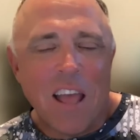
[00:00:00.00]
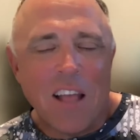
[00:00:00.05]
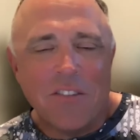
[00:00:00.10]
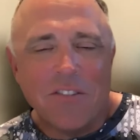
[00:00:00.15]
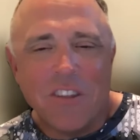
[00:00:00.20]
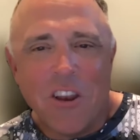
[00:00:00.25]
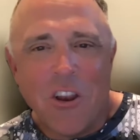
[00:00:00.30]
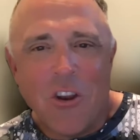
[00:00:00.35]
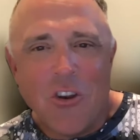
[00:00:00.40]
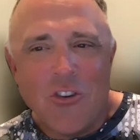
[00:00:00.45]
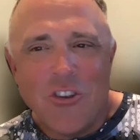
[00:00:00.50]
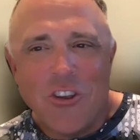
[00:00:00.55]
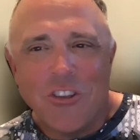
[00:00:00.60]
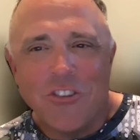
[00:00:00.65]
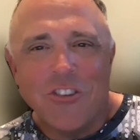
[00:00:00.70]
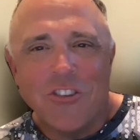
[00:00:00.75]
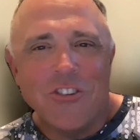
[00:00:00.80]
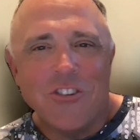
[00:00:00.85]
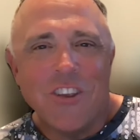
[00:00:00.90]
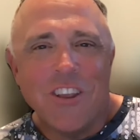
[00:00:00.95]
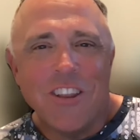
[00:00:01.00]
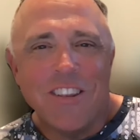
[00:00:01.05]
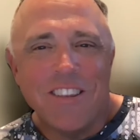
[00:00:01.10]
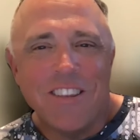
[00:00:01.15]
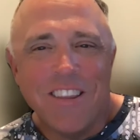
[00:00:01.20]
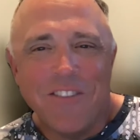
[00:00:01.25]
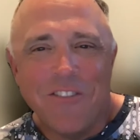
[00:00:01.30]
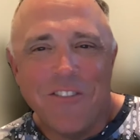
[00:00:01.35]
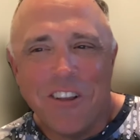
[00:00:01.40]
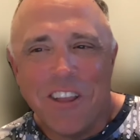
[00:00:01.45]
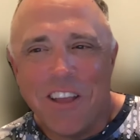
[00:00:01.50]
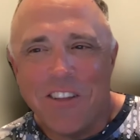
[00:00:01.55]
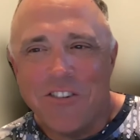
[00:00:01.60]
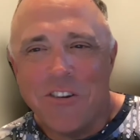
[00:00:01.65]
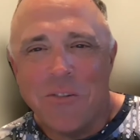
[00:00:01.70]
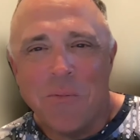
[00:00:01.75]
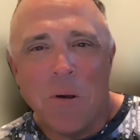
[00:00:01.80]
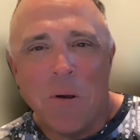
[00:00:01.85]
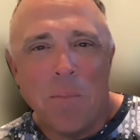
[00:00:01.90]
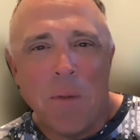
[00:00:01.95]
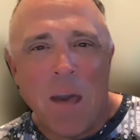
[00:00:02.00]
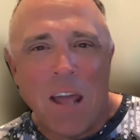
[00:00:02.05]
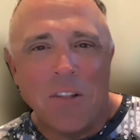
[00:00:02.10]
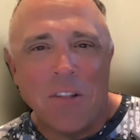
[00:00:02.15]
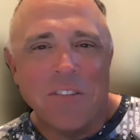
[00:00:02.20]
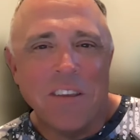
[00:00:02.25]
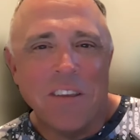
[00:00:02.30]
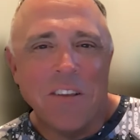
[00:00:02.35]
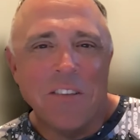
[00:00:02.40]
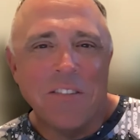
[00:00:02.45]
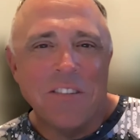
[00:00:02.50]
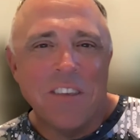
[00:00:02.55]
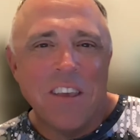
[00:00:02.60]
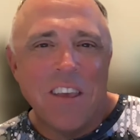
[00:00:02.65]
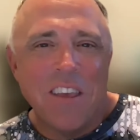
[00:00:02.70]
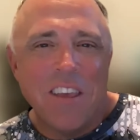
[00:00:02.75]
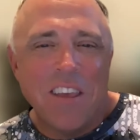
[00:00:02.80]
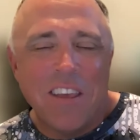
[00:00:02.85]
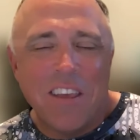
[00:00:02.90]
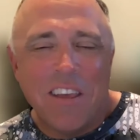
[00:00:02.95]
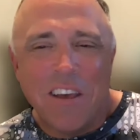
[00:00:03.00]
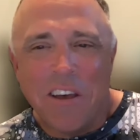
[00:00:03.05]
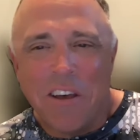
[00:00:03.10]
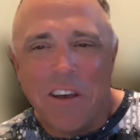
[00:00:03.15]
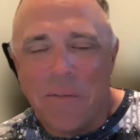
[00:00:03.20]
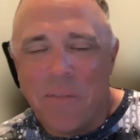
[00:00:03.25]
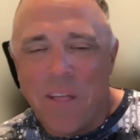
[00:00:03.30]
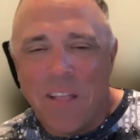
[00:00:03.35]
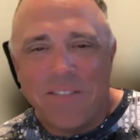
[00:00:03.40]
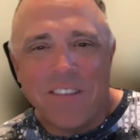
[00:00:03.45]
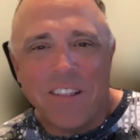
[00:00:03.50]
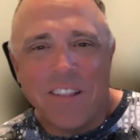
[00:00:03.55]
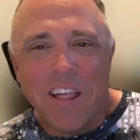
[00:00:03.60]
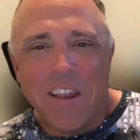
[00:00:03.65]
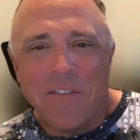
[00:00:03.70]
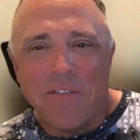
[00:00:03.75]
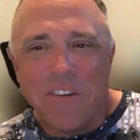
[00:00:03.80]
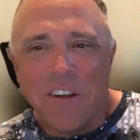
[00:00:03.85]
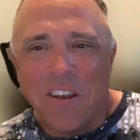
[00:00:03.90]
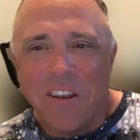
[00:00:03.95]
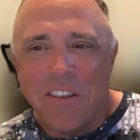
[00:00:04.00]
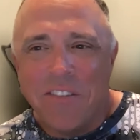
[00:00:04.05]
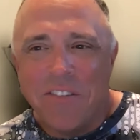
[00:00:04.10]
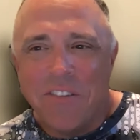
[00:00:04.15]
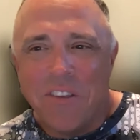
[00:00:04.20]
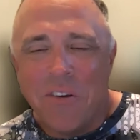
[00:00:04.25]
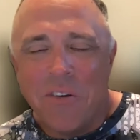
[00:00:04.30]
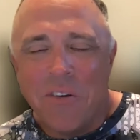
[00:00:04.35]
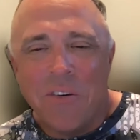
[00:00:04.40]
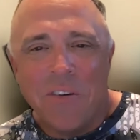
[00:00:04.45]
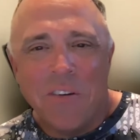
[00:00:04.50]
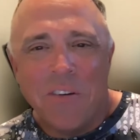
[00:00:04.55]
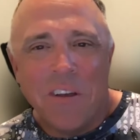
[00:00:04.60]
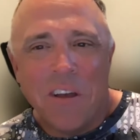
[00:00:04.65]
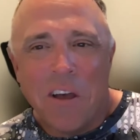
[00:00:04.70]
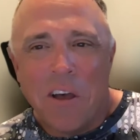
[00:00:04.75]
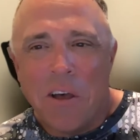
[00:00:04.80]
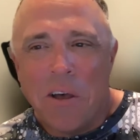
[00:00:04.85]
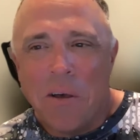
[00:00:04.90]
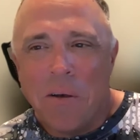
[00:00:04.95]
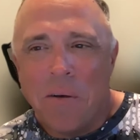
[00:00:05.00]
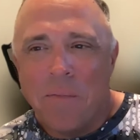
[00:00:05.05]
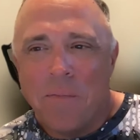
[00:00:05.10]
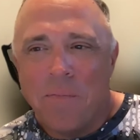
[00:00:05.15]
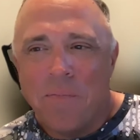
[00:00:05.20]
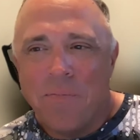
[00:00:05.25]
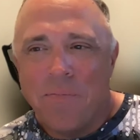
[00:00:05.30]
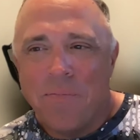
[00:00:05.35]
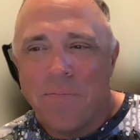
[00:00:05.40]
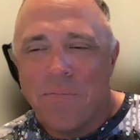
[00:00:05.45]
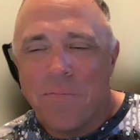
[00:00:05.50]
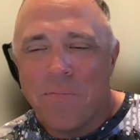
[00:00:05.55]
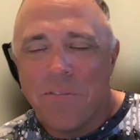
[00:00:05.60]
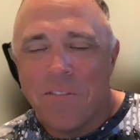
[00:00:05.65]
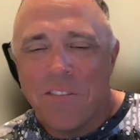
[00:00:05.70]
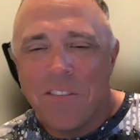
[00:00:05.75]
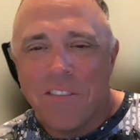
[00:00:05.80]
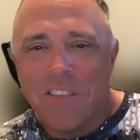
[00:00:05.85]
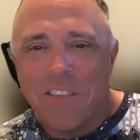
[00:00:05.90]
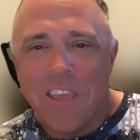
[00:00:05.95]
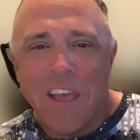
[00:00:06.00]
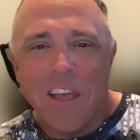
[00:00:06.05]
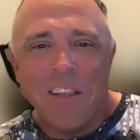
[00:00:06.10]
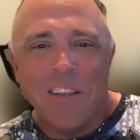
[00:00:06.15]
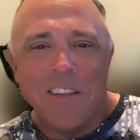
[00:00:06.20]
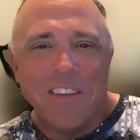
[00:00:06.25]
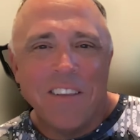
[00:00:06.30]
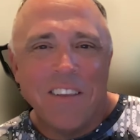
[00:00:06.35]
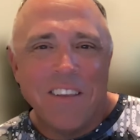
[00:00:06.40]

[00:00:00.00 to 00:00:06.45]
casting hair jigs and shit, and they were catching them on paddle tails. That's a lot of fun. So yeah.